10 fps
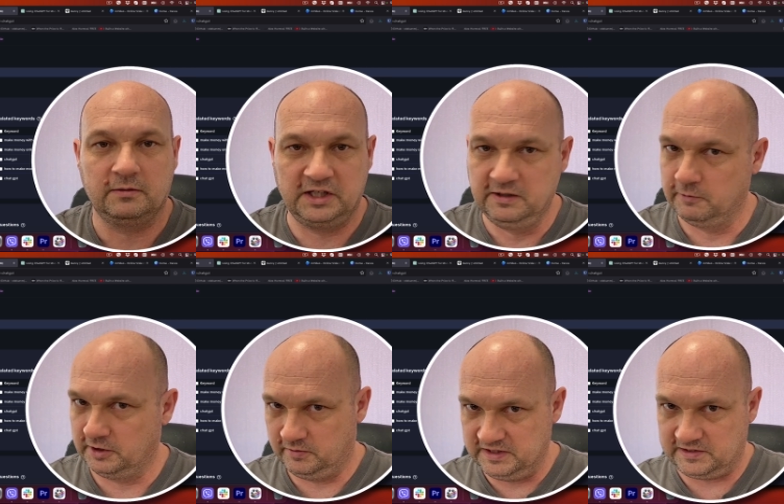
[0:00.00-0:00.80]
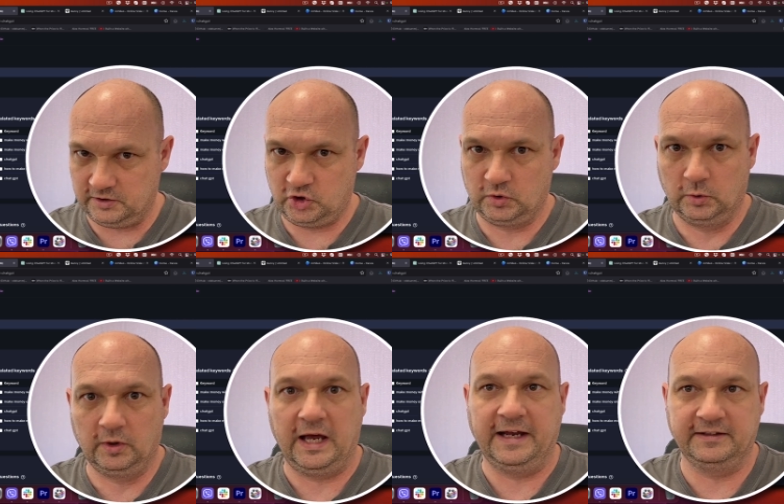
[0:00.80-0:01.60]
keyword research
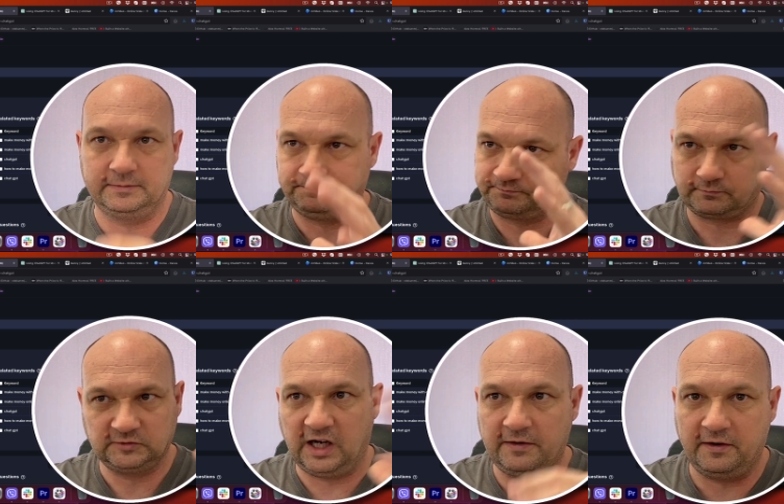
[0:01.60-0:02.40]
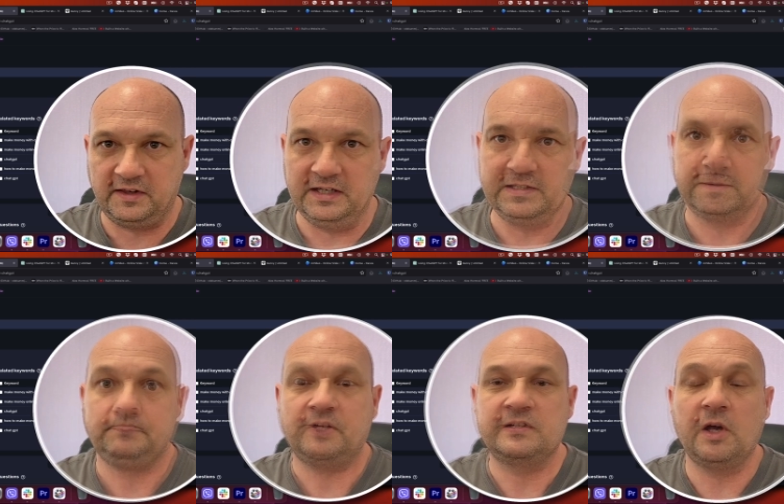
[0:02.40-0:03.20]
tool and other things.
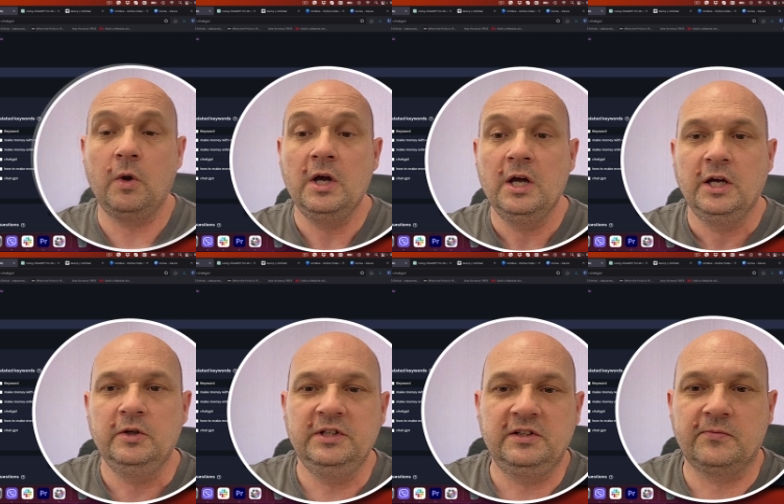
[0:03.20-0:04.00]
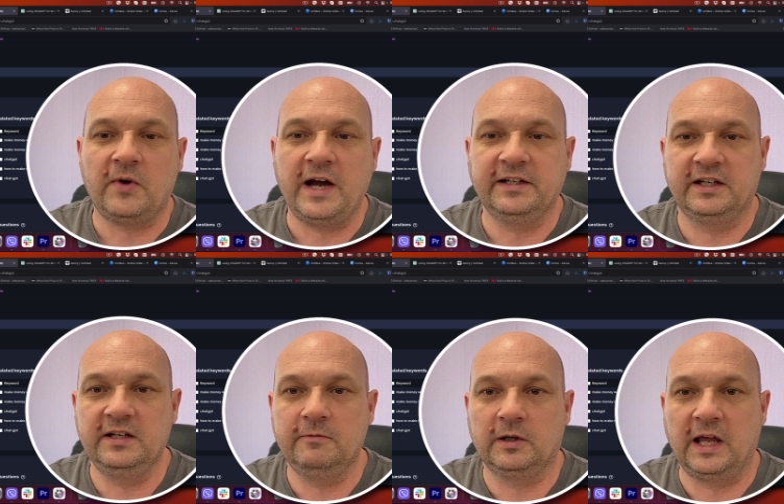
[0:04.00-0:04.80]
So you need to find a
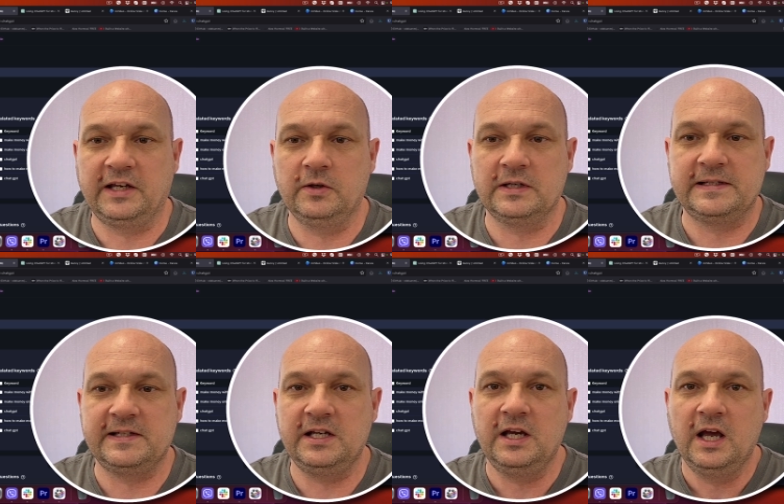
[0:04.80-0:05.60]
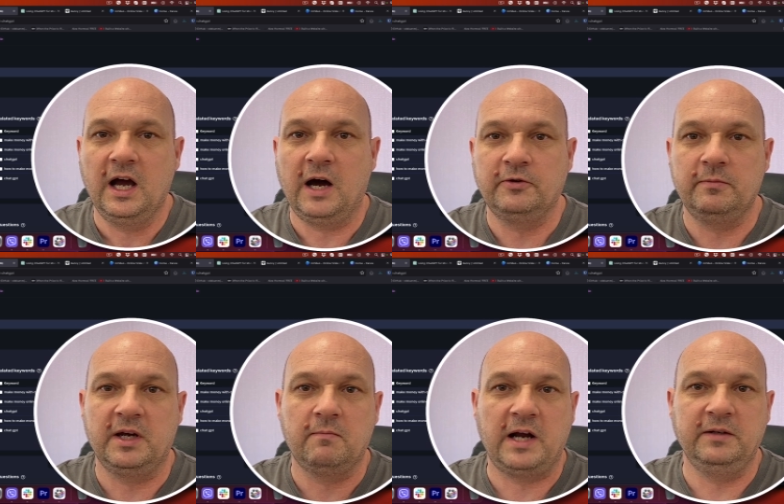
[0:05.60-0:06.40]
keyword. Like you can see, how to
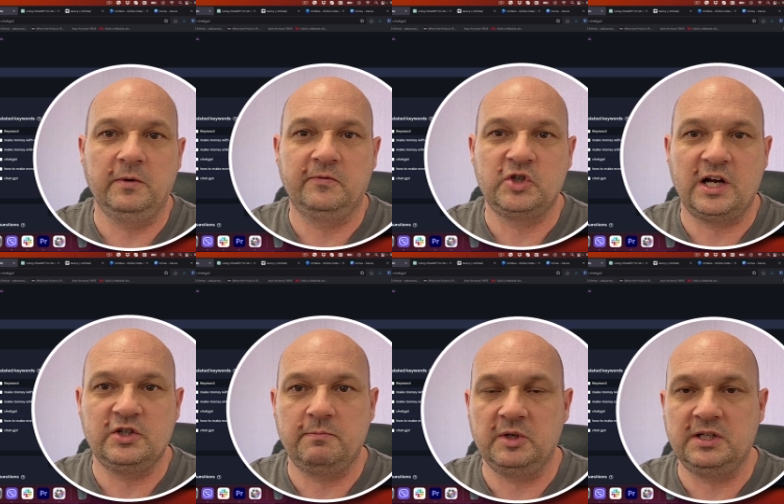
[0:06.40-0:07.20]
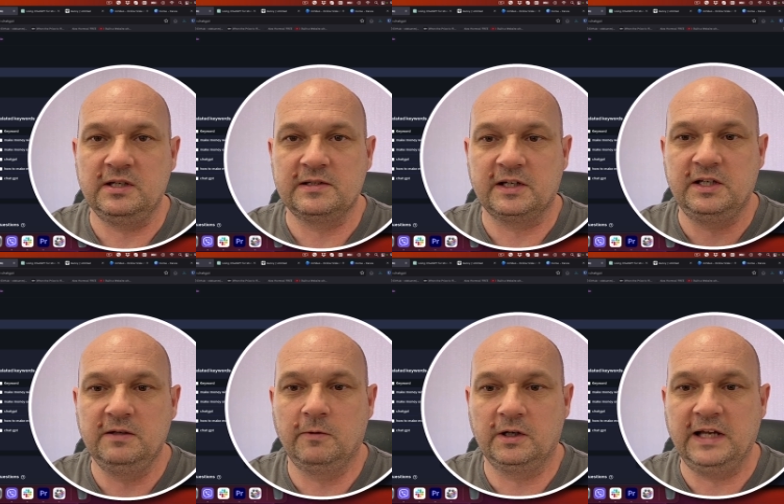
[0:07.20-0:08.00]
make money with ChatGPT is a
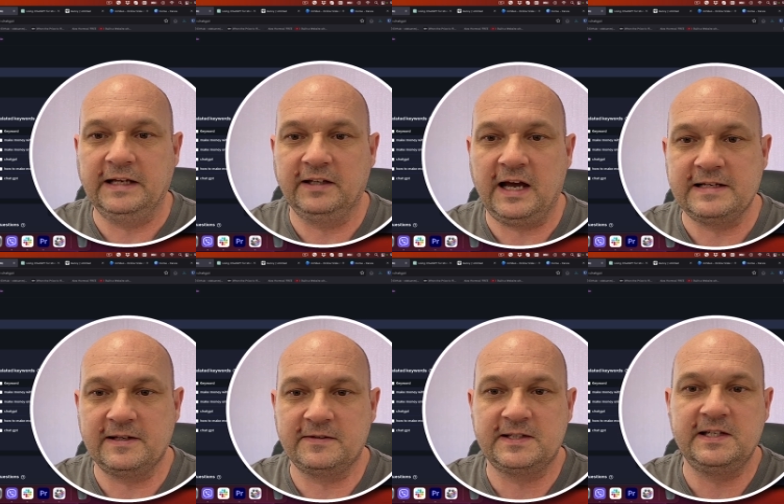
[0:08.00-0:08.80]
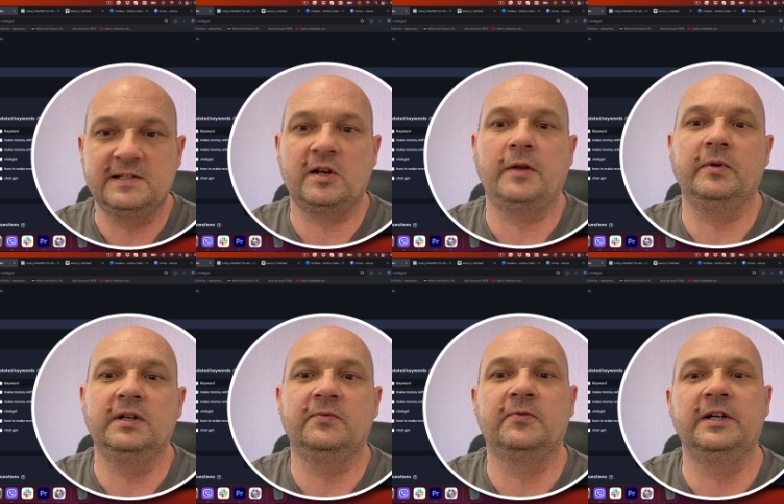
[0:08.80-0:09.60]
keyword that has a
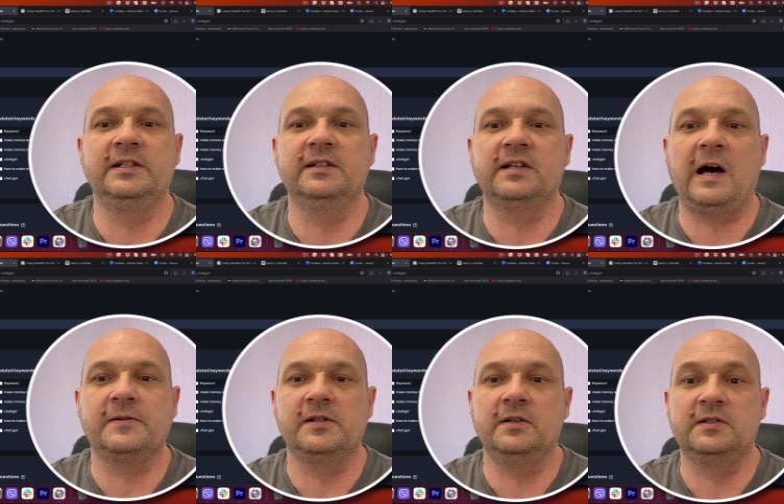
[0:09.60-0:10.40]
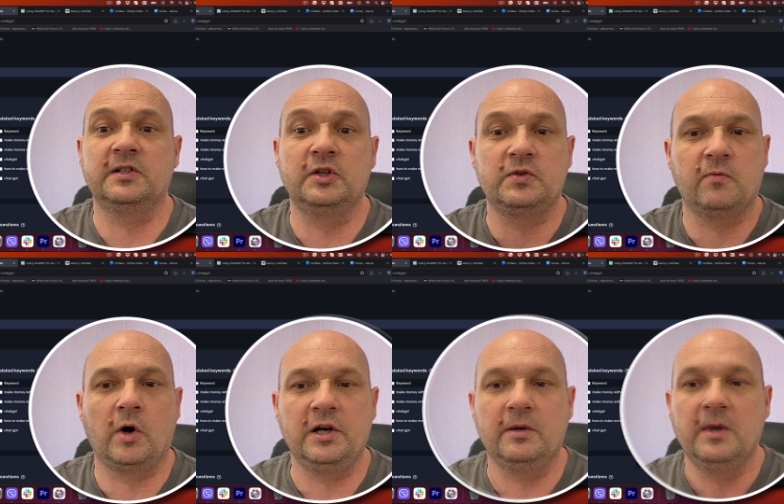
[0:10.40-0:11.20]
630,000 search
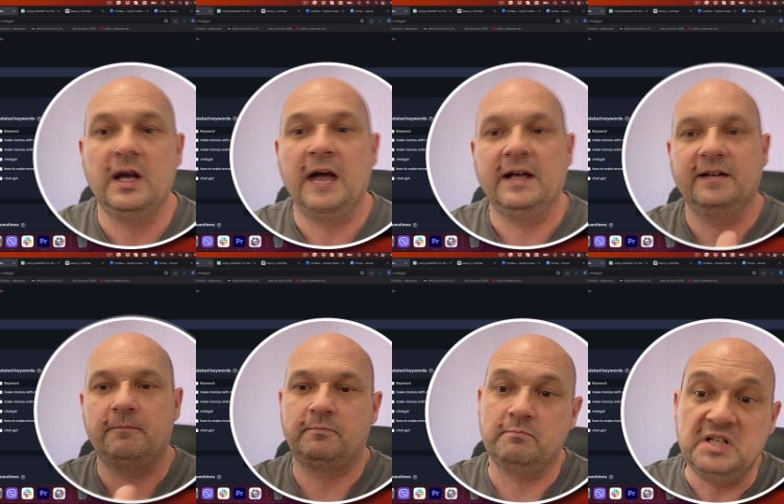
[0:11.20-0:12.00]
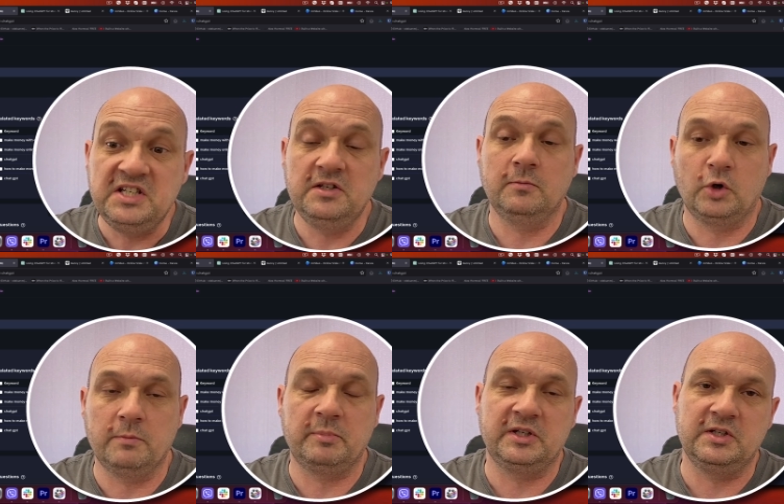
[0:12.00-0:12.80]
volume and a medium
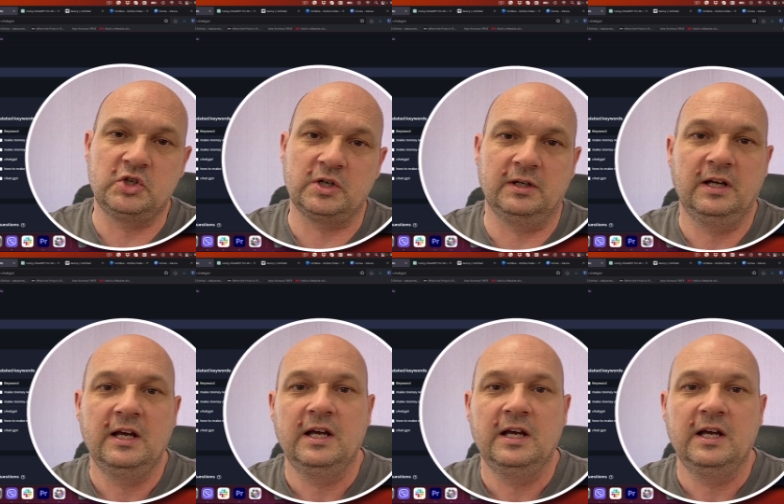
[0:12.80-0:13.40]
competition.